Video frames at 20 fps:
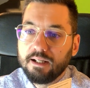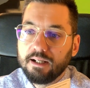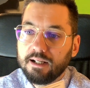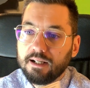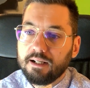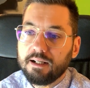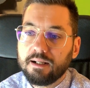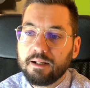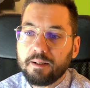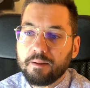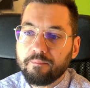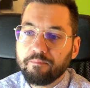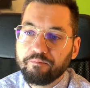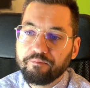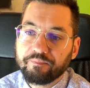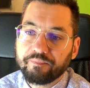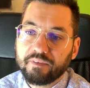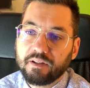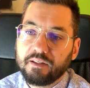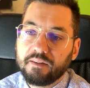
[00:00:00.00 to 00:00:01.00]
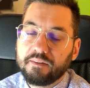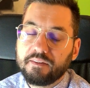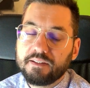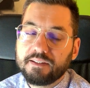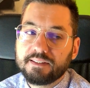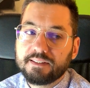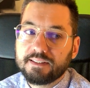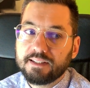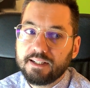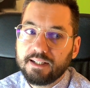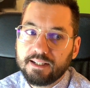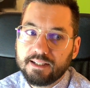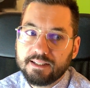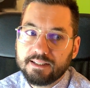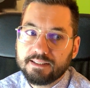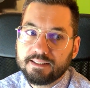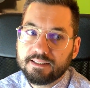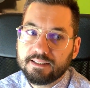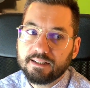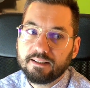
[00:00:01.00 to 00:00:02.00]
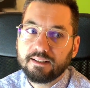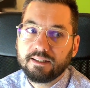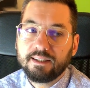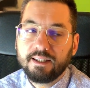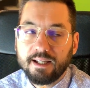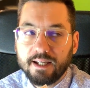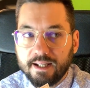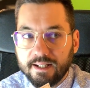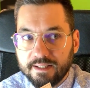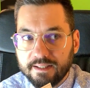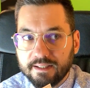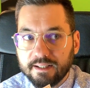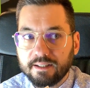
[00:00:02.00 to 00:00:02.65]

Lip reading: This is again